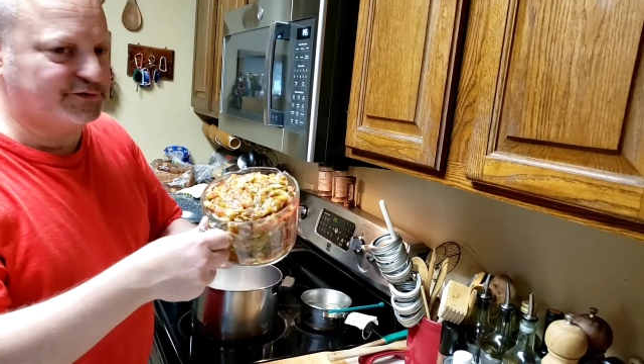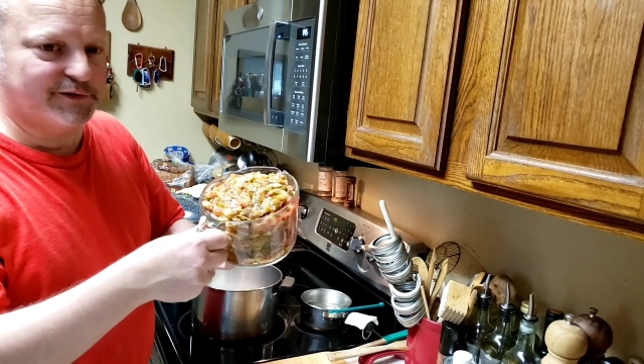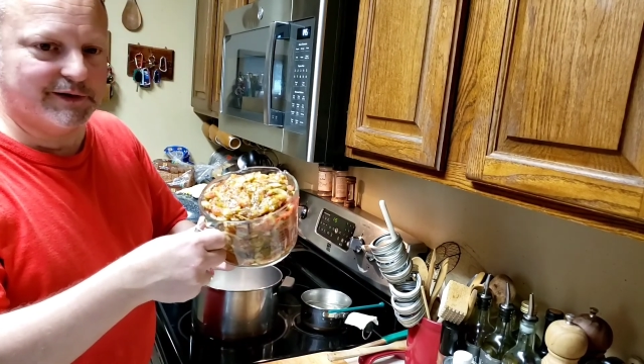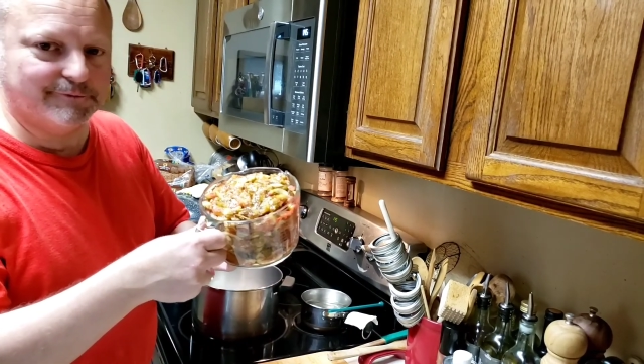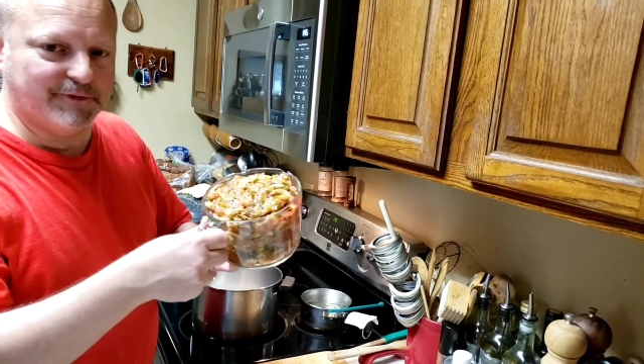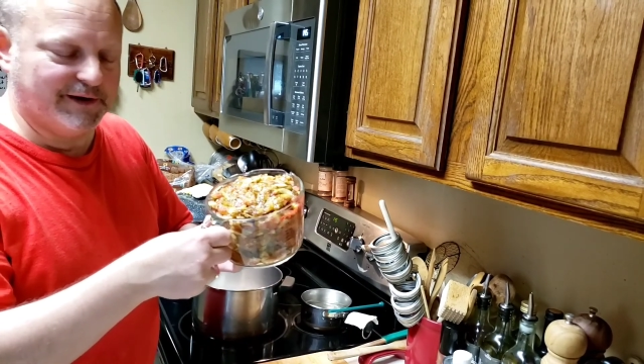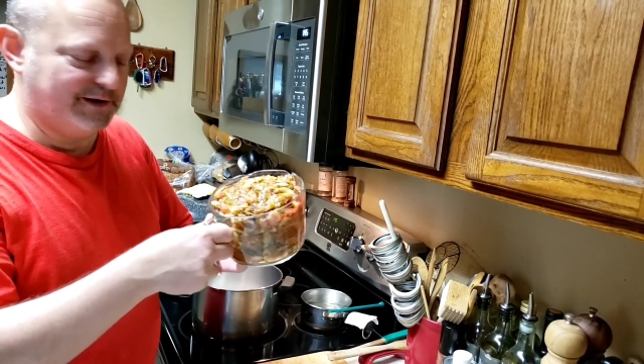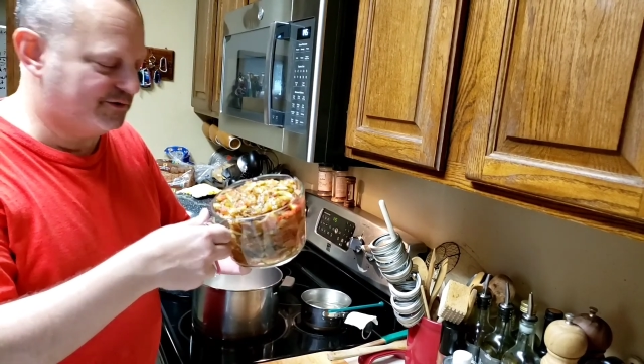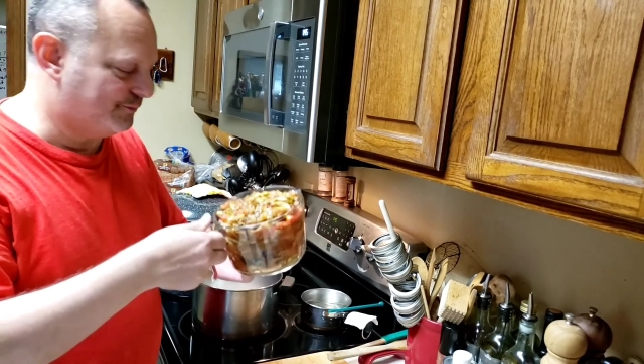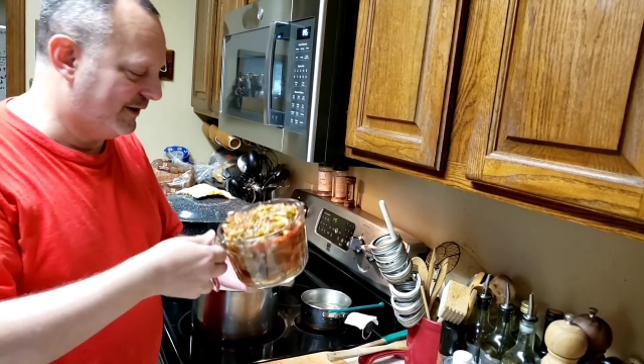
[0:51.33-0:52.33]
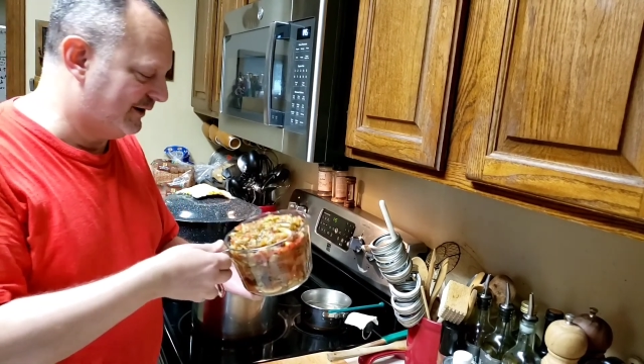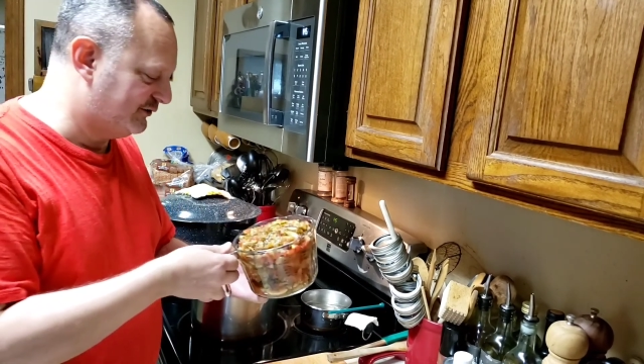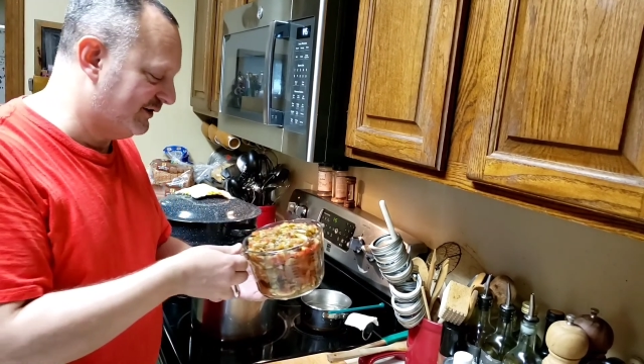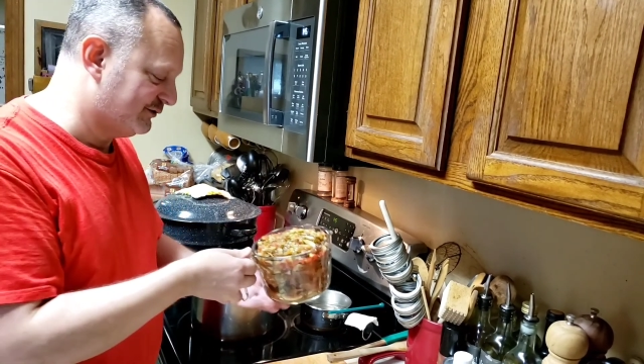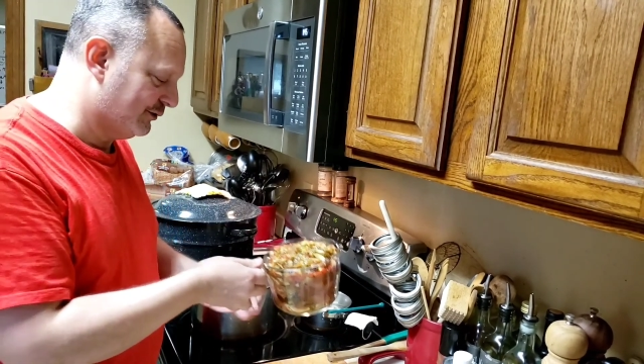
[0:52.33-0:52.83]
looking figs my
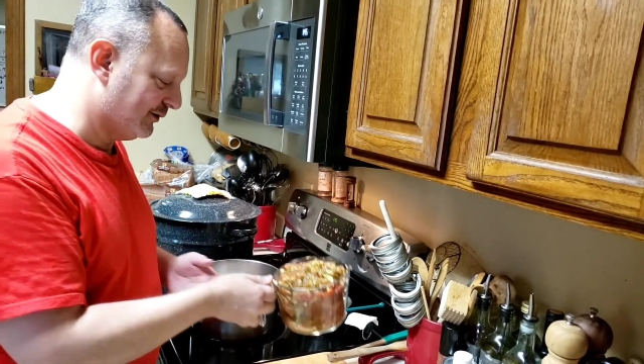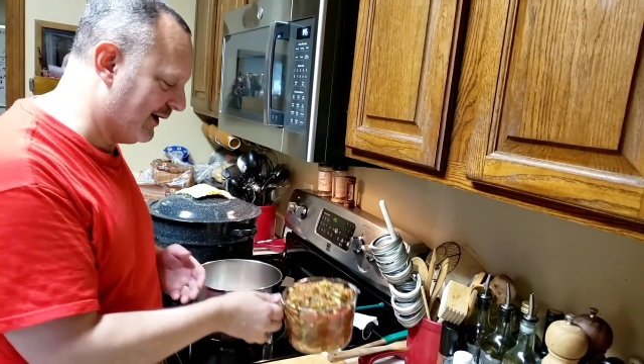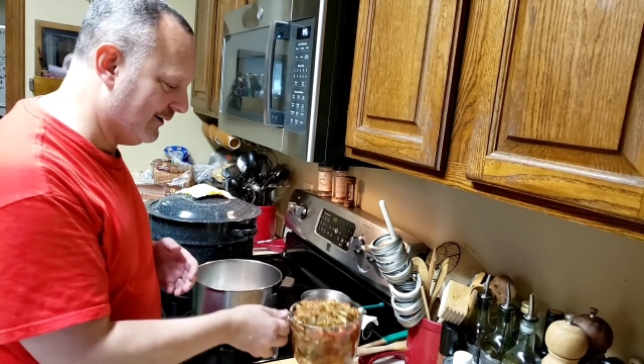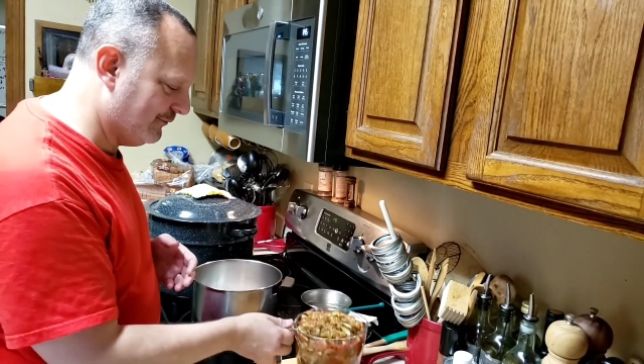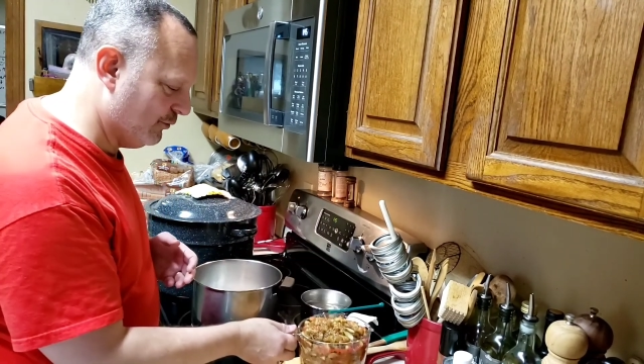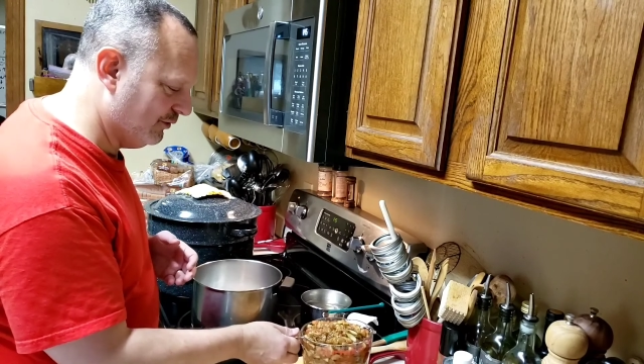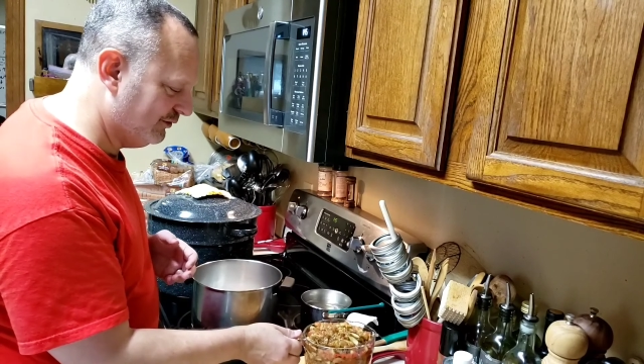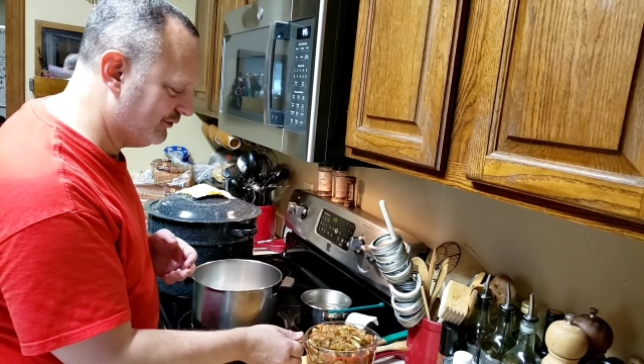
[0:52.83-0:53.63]
sister got for us,